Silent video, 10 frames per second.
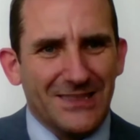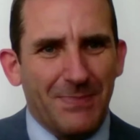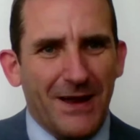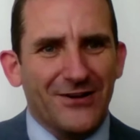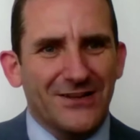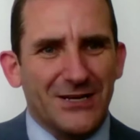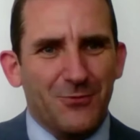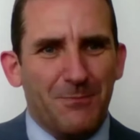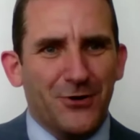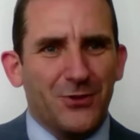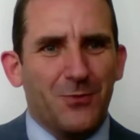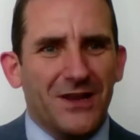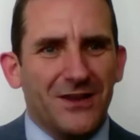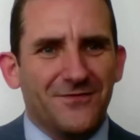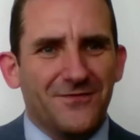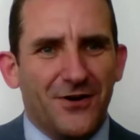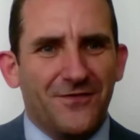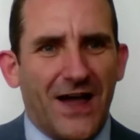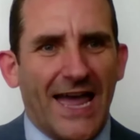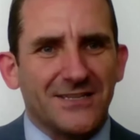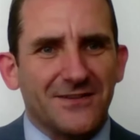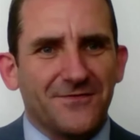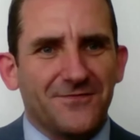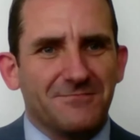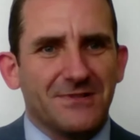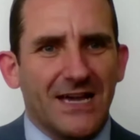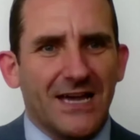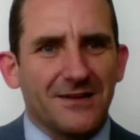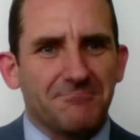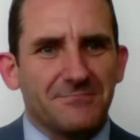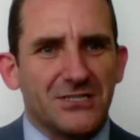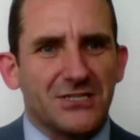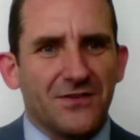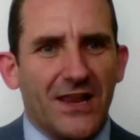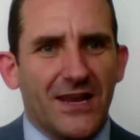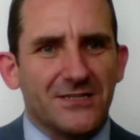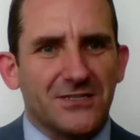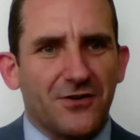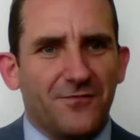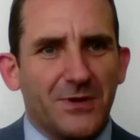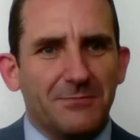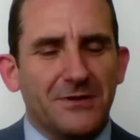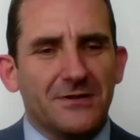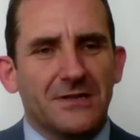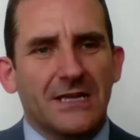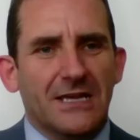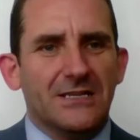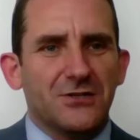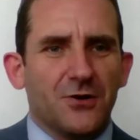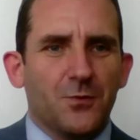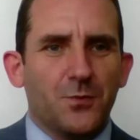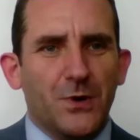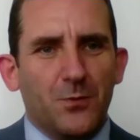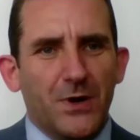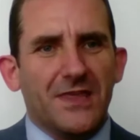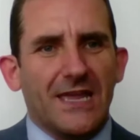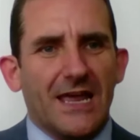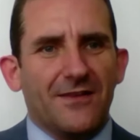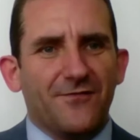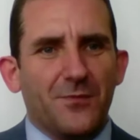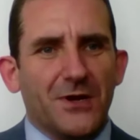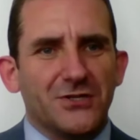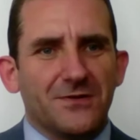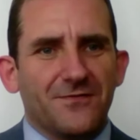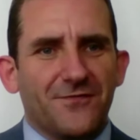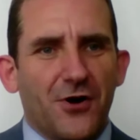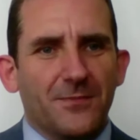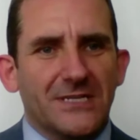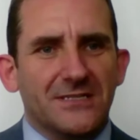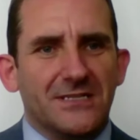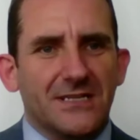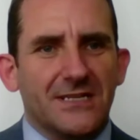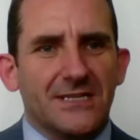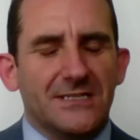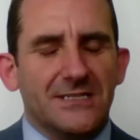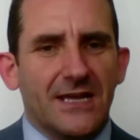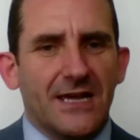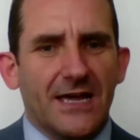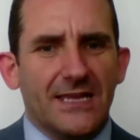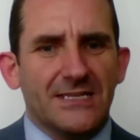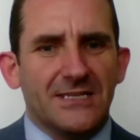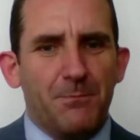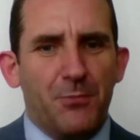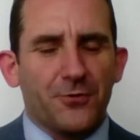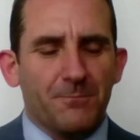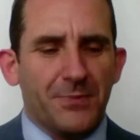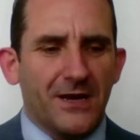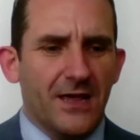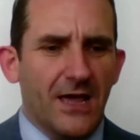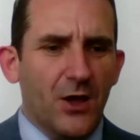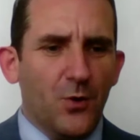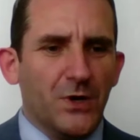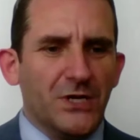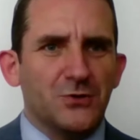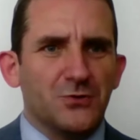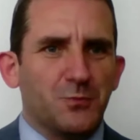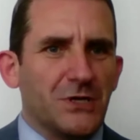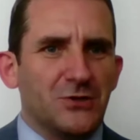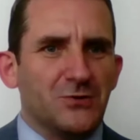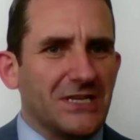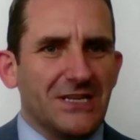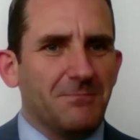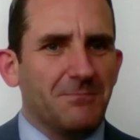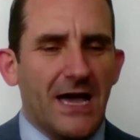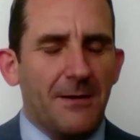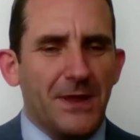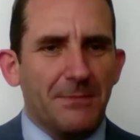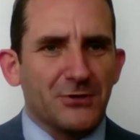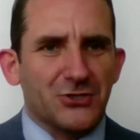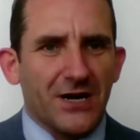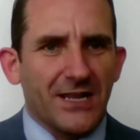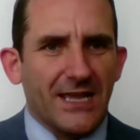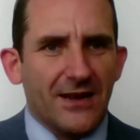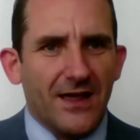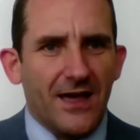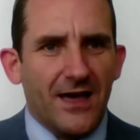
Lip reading: barriers that were put in the way of active surveillance of people. So where they get information from is important, but we do see people trying to get